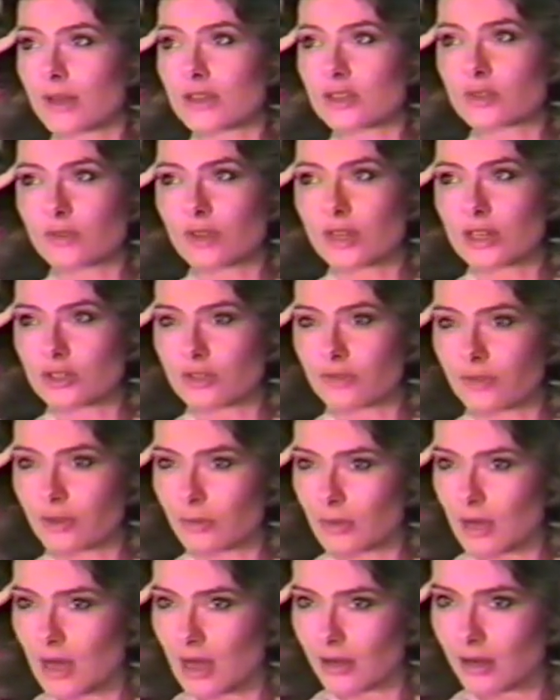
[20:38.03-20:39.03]
I just finished a
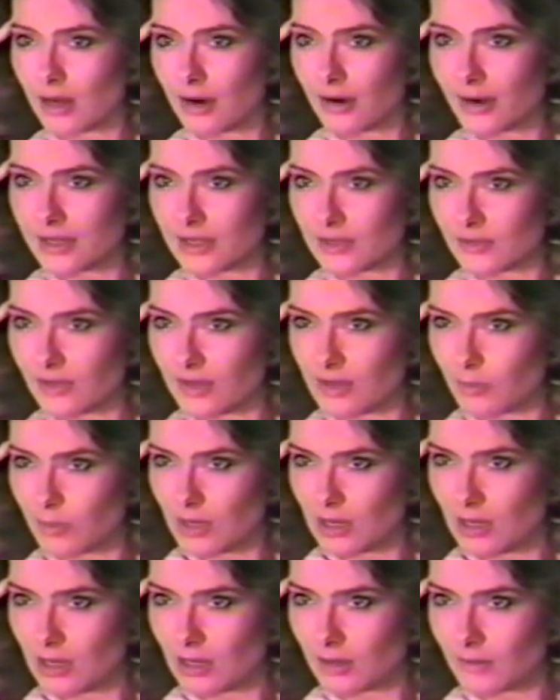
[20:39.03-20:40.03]
film called R S V
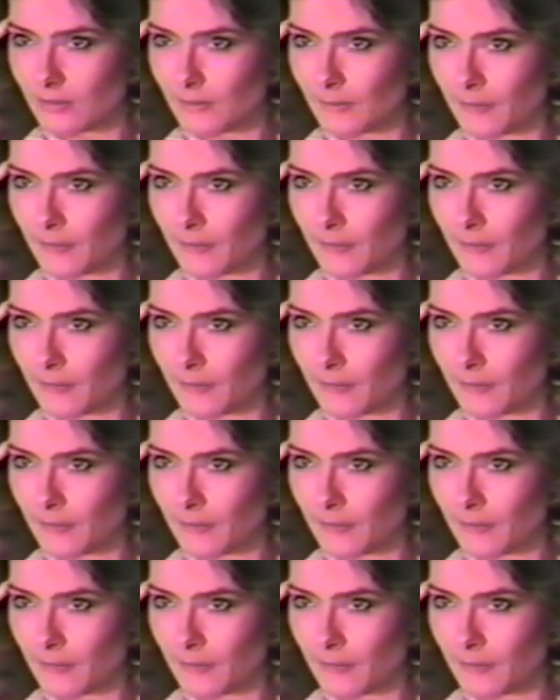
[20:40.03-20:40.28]
P